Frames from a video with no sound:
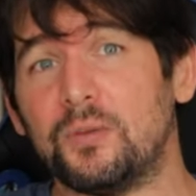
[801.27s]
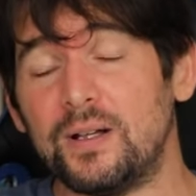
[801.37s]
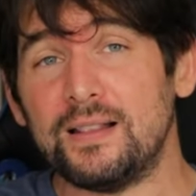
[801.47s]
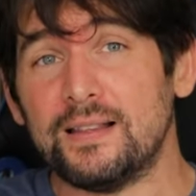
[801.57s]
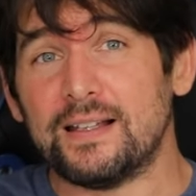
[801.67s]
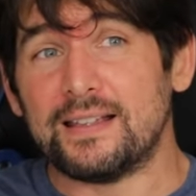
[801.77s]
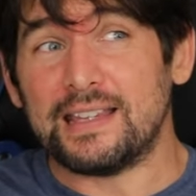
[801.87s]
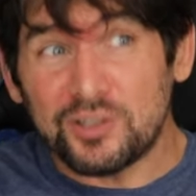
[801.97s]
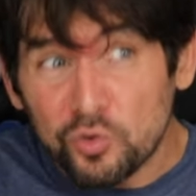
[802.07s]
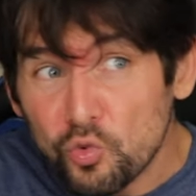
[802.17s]
well,
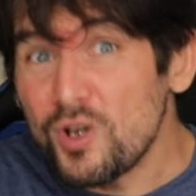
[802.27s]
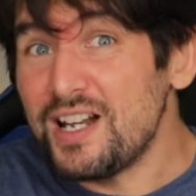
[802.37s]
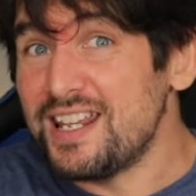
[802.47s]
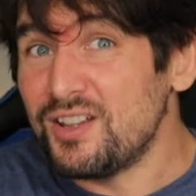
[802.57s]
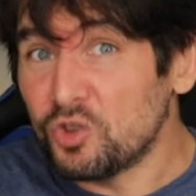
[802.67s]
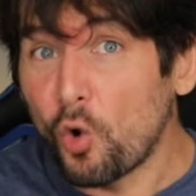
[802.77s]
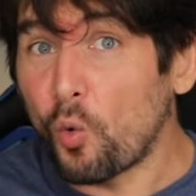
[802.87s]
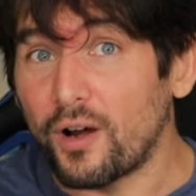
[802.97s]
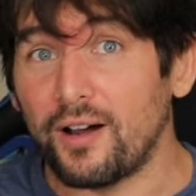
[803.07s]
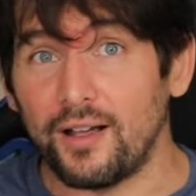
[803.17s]
there's really
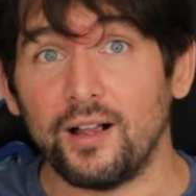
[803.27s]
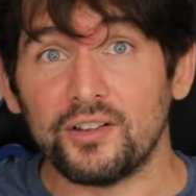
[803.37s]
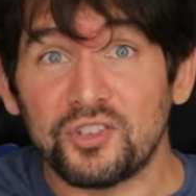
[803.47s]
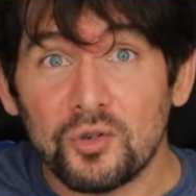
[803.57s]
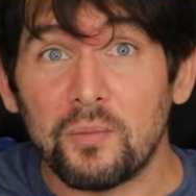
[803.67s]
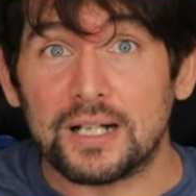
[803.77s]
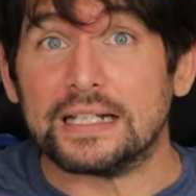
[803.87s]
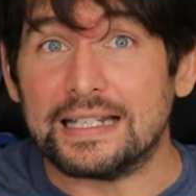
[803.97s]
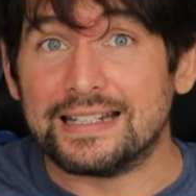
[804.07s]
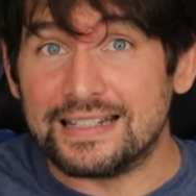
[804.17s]
nowhere else your
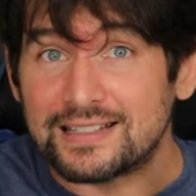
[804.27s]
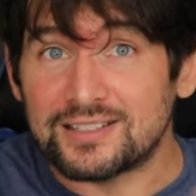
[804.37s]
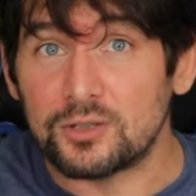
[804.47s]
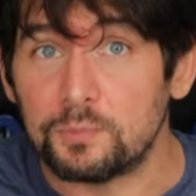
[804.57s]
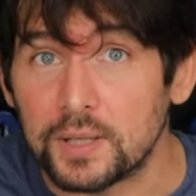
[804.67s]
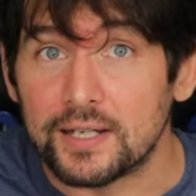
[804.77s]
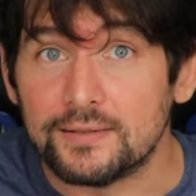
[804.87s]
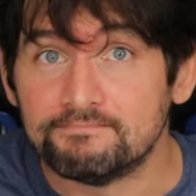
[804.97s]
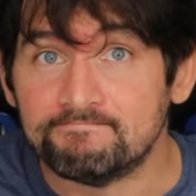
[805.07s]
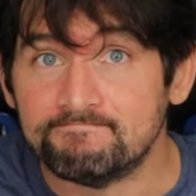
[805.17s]
money needs to be.
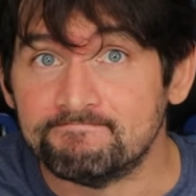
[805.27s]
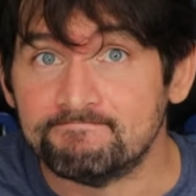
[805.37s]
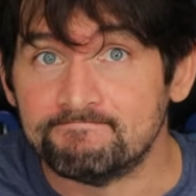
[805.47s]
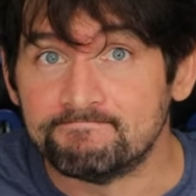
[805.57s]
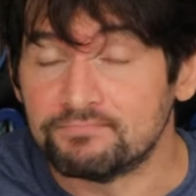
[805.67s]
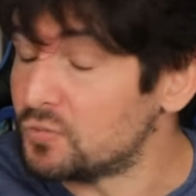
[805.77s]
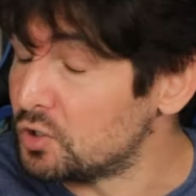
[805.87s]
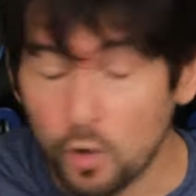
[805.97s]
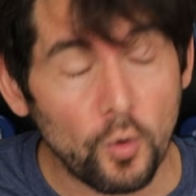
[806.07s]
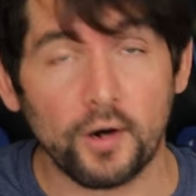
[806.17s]

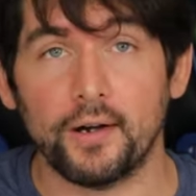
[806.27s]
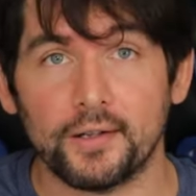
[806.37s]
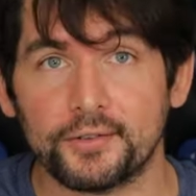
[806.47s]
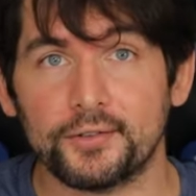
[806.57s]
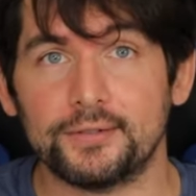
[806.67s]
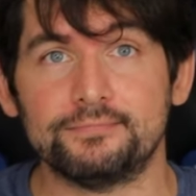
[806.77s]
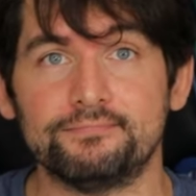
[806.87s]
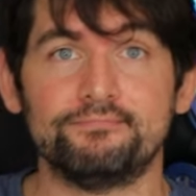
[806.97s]
Nowhere else.